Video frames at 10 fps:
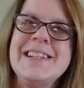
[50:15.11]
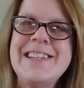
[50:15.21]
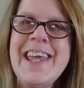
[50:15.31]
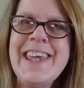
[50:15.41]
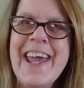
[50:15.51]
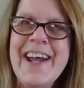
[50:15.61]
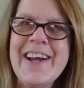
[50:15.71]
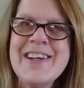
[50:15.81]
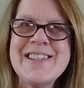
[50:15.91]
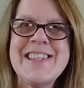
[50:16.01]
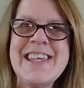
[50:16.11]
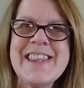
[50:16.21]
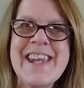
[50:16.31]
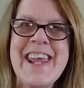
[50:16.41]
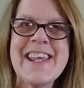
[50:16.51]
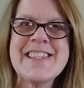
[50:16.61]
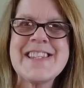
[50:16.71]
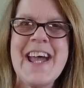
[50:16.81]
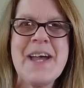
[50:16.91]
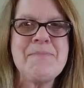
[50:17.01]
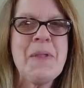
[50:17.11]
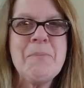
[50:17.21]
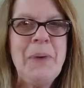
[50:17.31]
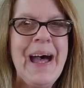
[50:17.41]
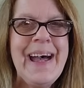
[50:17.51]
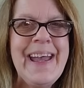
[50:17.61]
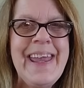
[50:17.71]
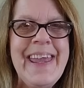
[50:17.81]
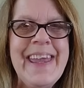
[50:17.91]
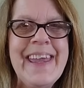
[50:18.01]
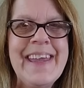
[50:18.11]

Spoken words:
Take care. See you the next time. Bye.